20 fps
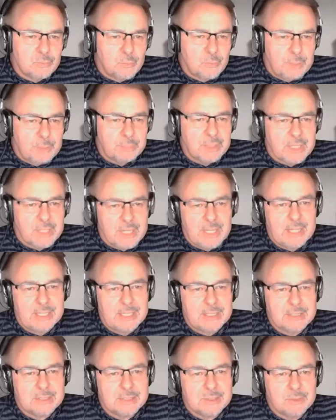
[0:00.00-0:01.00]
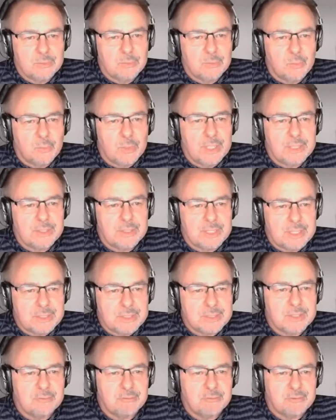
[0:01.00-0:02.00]
replicate where
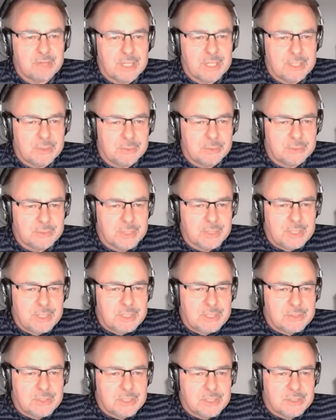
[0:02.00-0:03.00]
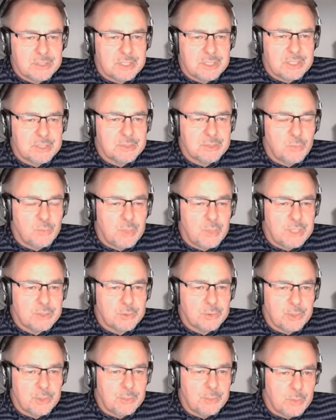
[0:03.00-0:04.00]
things have failed, just as we're
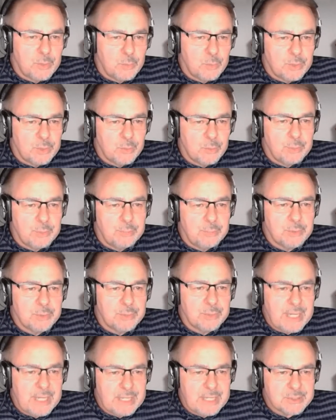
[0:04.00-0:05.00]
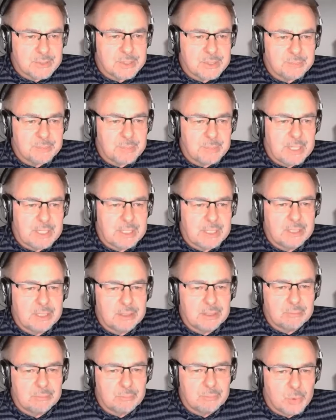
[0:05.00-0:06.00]
talking about whether we build houses back
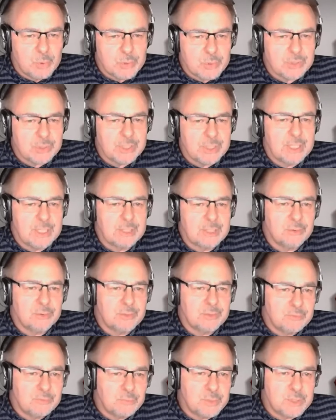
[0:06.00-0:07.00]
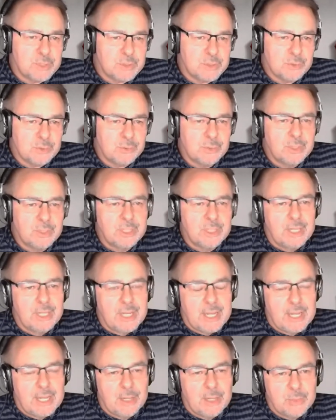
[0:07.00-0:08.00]
in bushland, and if we do,
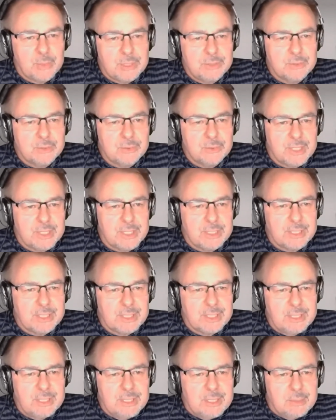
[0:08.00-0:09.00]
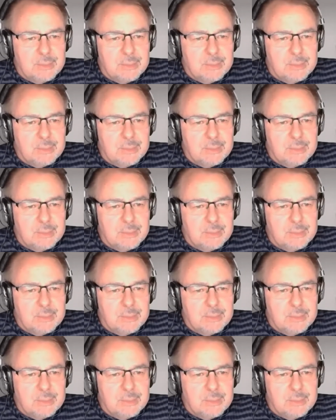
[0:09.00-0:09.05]
how we do that.